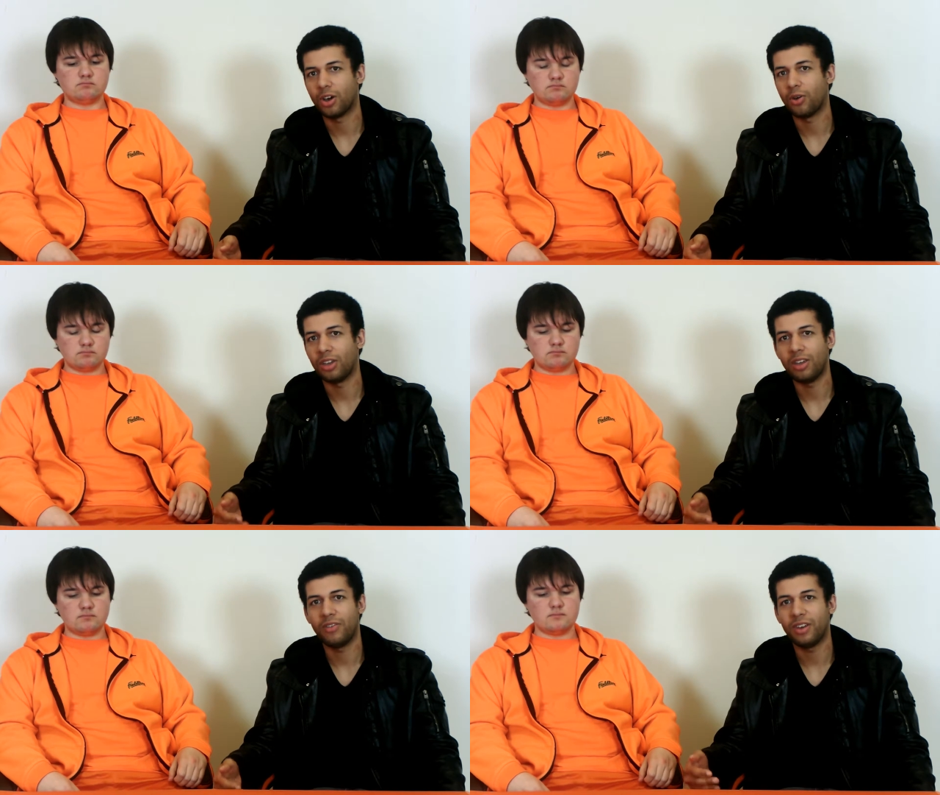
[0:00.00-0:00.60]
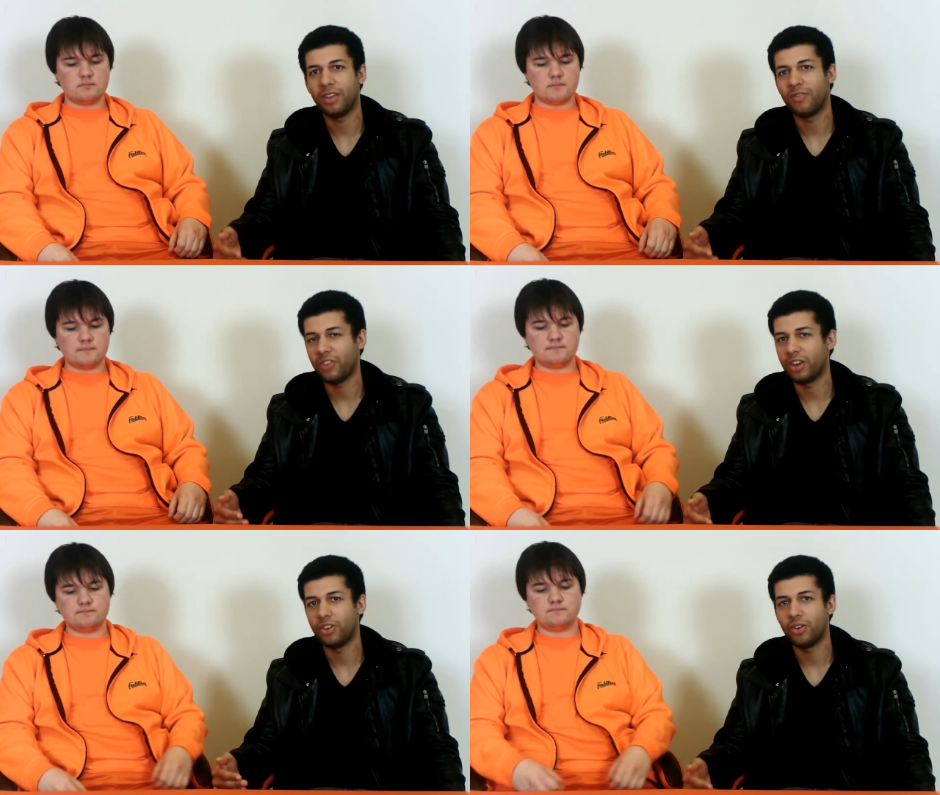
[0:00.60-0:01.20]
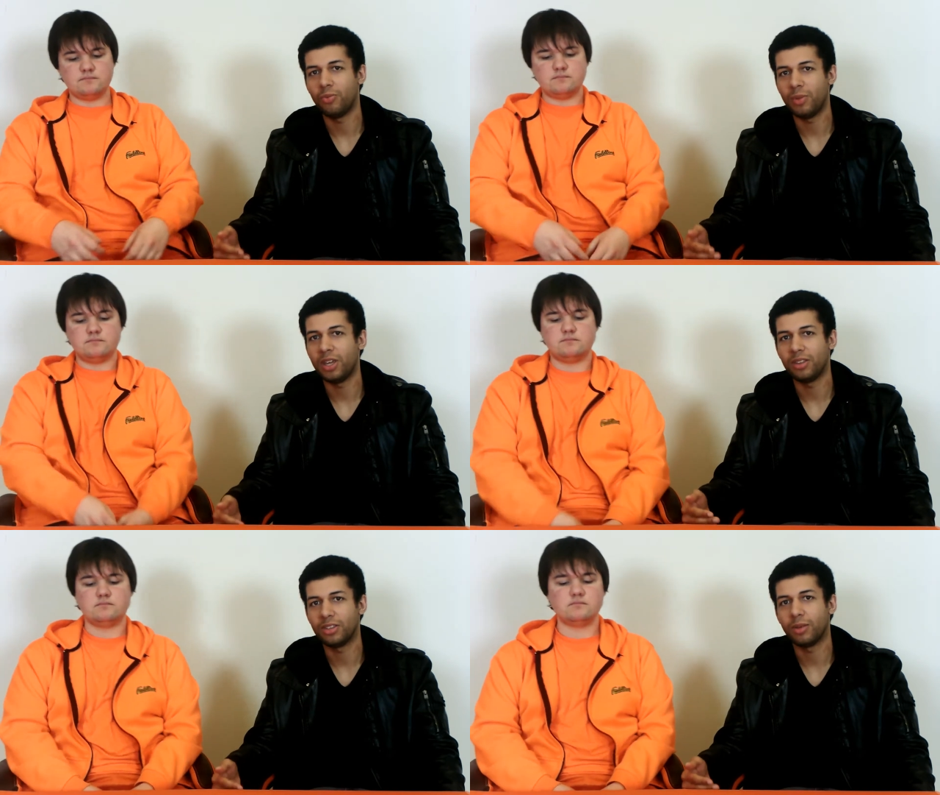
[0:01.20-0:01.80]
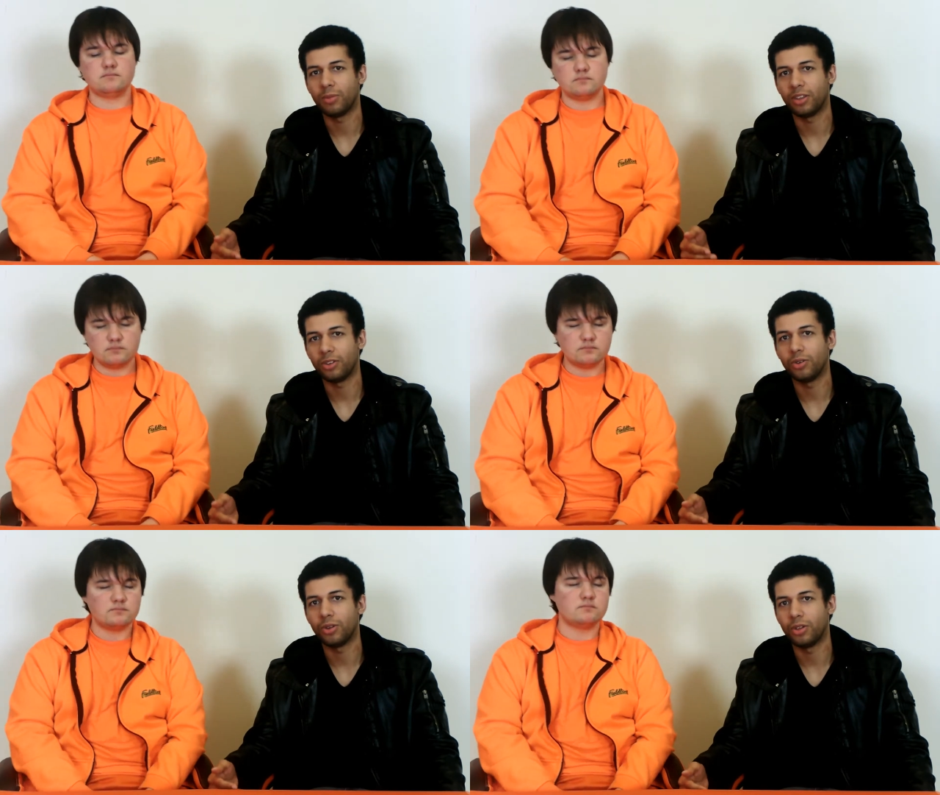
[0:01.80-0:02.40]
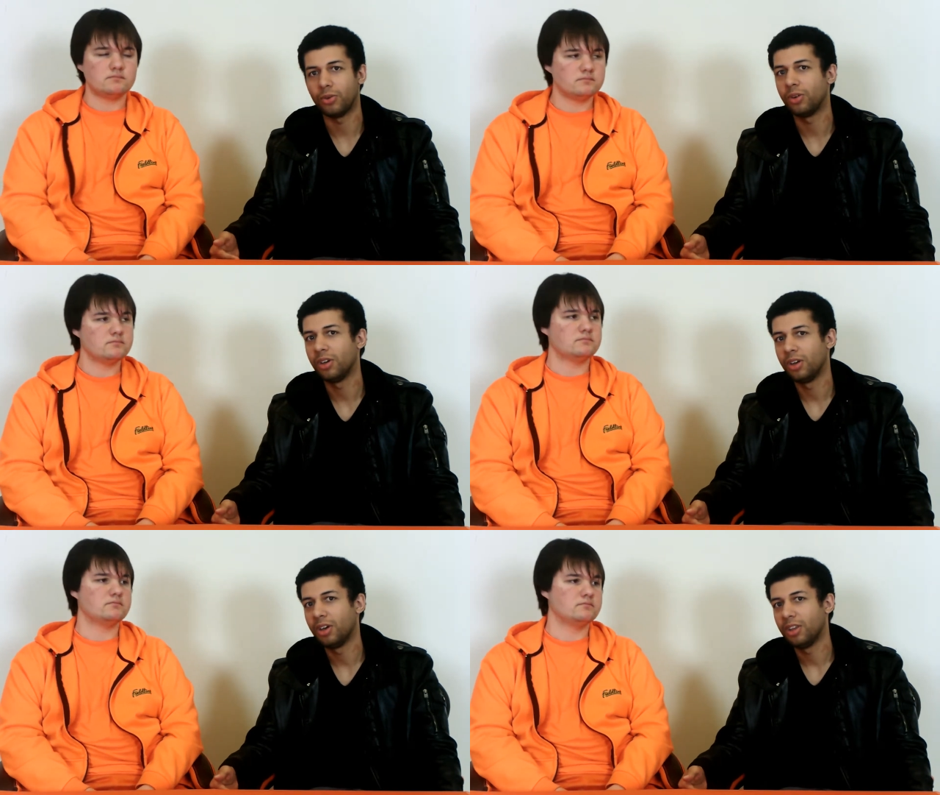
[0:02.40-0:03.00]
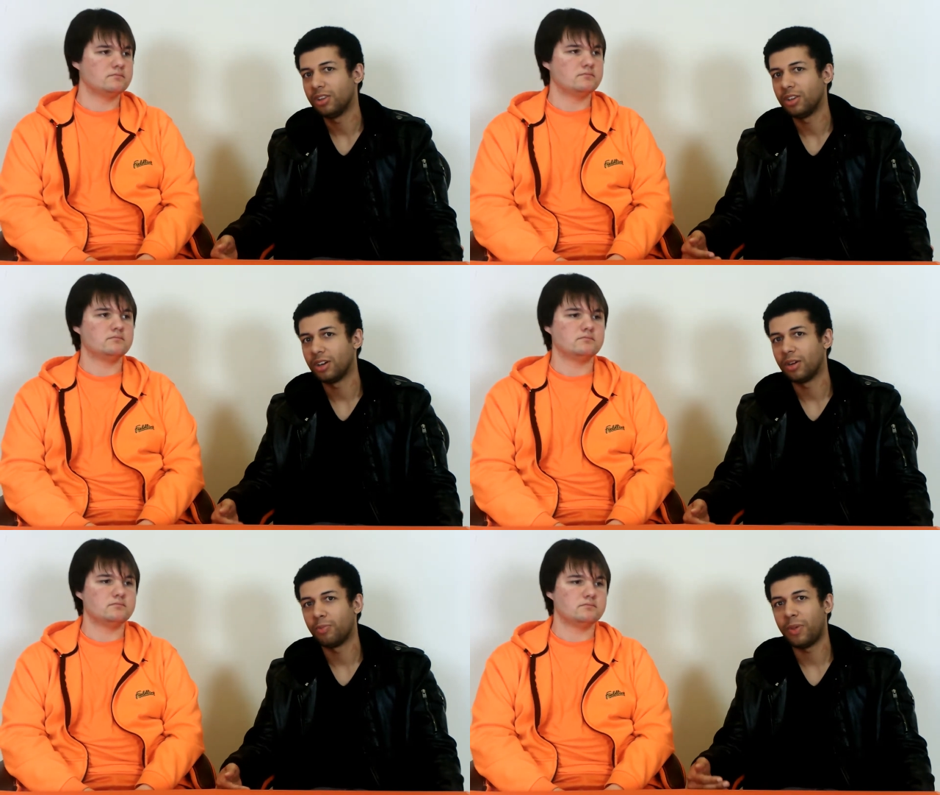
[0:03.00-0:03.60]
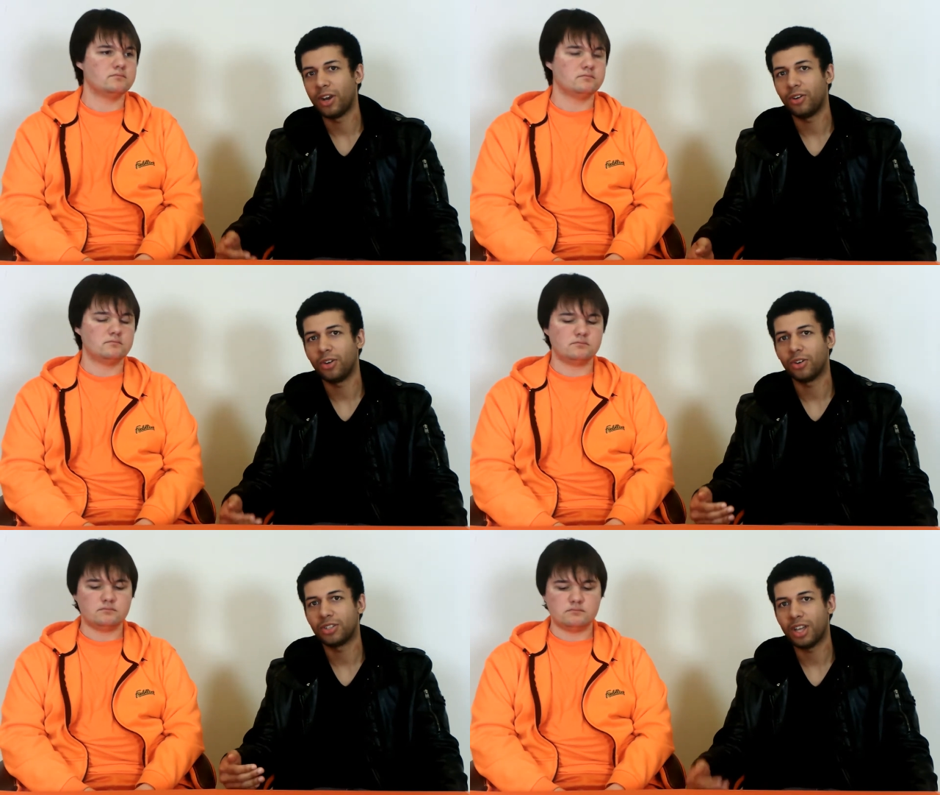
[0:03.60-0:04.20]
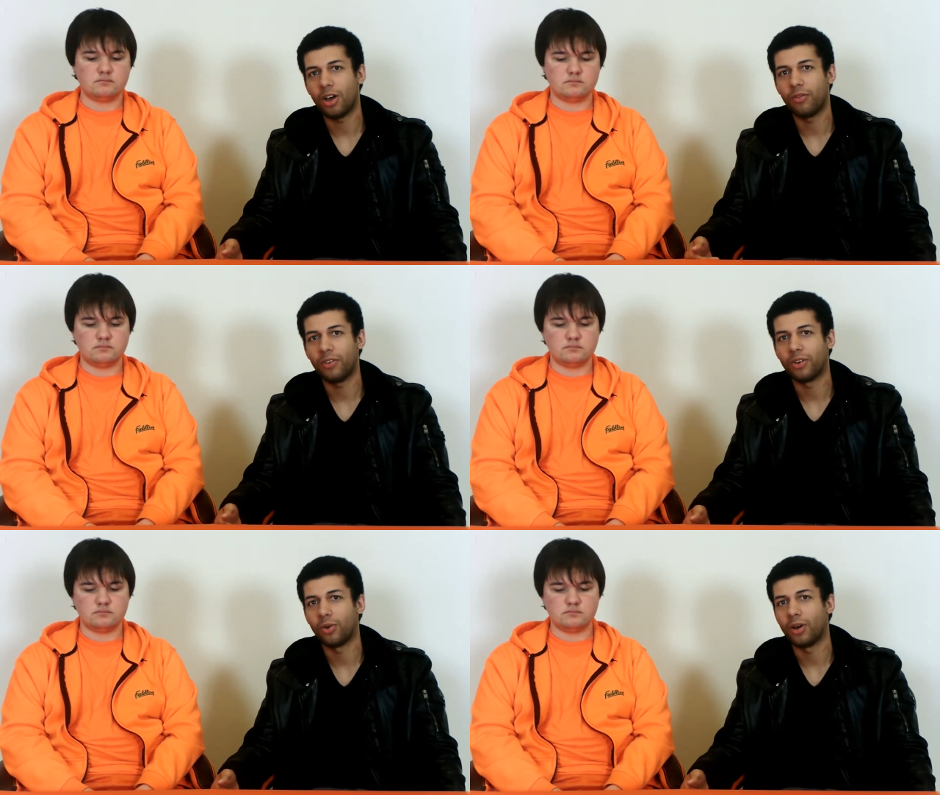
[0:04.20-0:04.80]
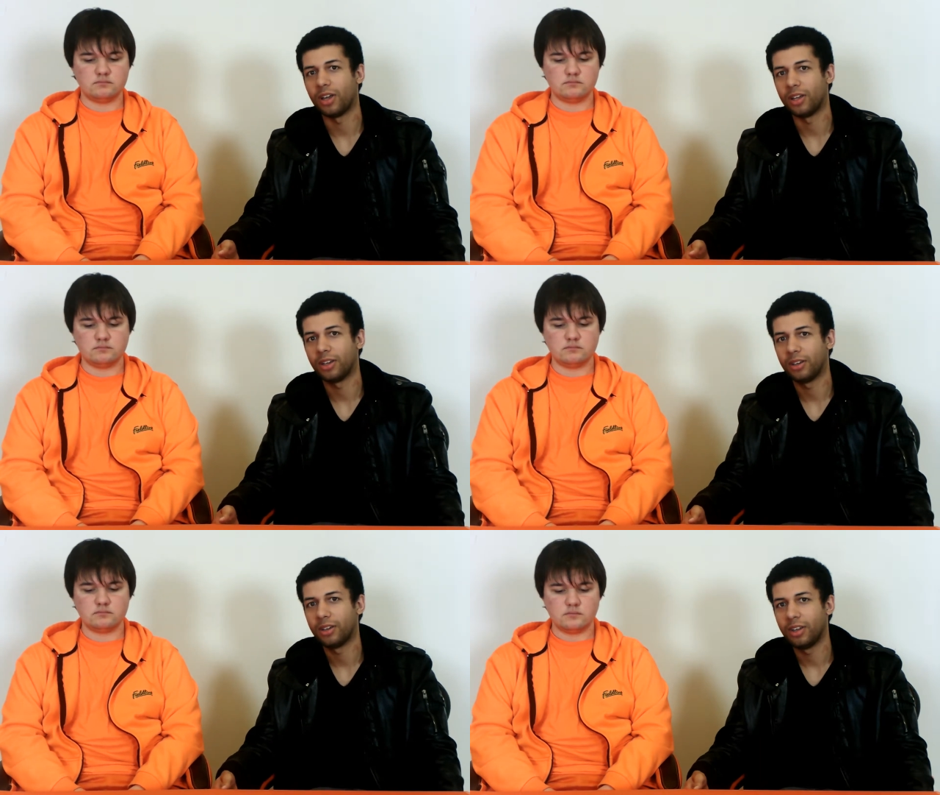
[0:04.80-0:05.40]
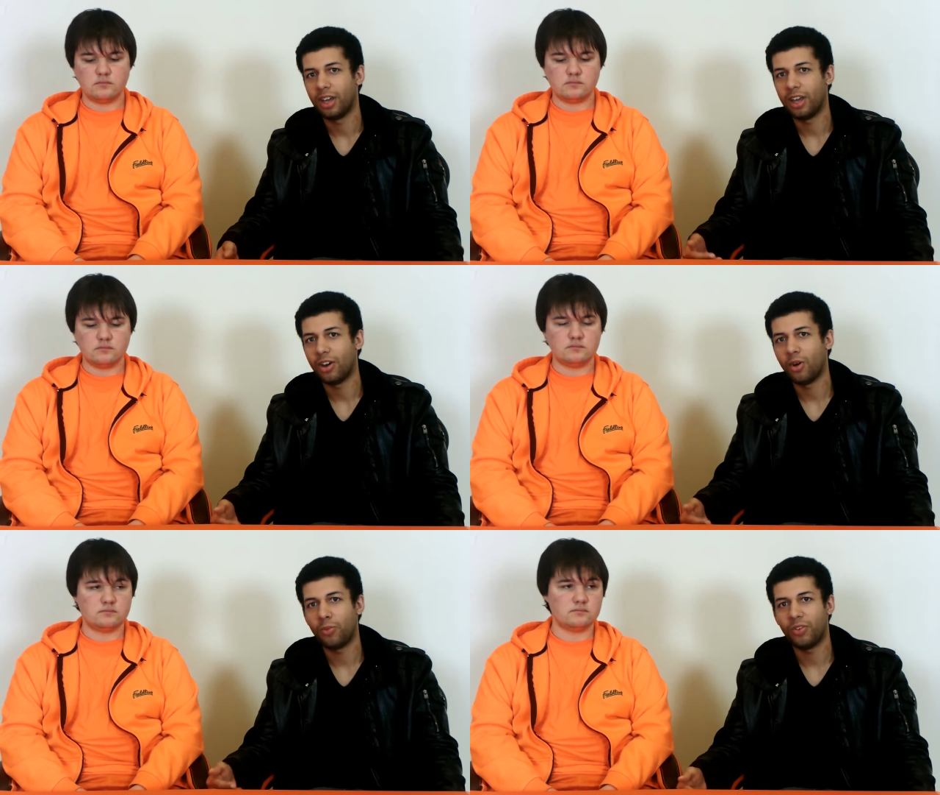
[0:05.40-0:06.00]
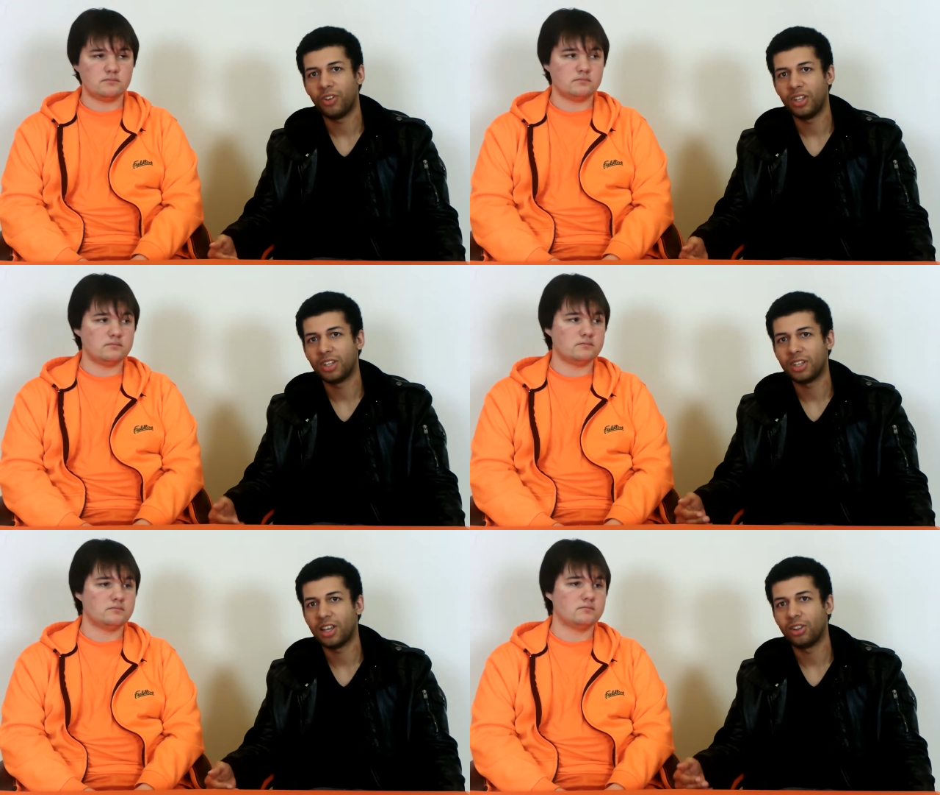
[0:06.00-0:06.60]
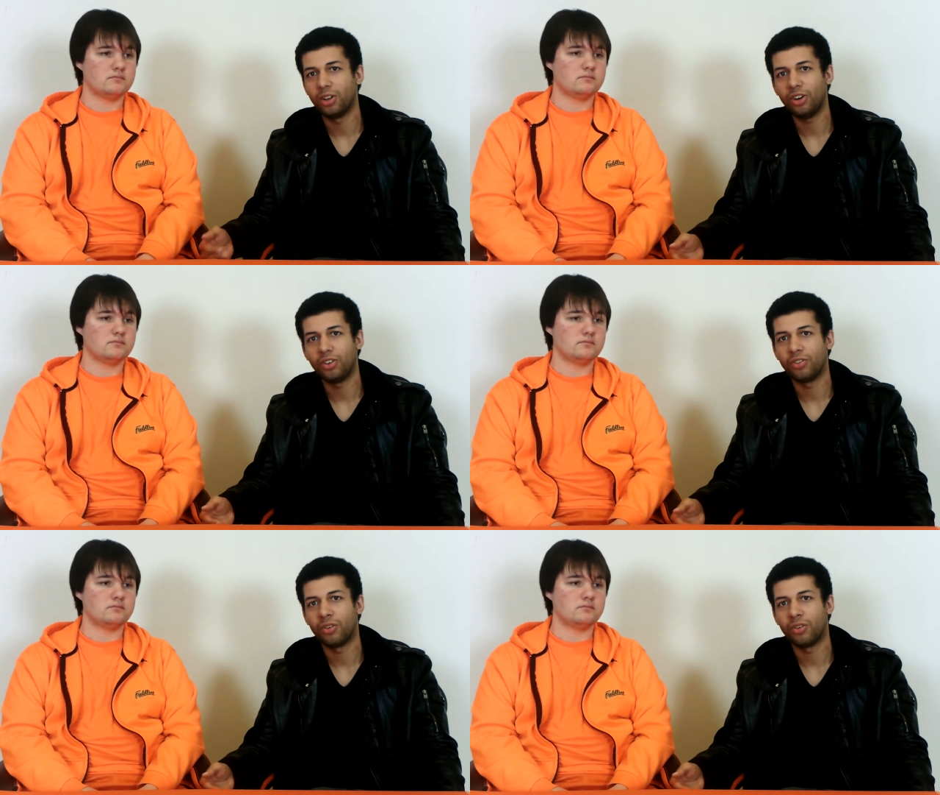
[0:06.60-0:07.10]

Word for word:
Speaker 1: go, even if they do mean something to you, to better yourself in a way. And hopefully that they learn